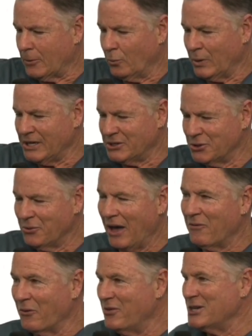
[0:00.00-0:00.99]
we do
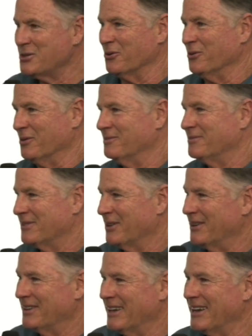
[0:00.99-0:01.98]
have a visual.
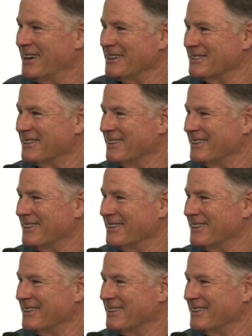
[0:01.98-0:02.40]
Uh,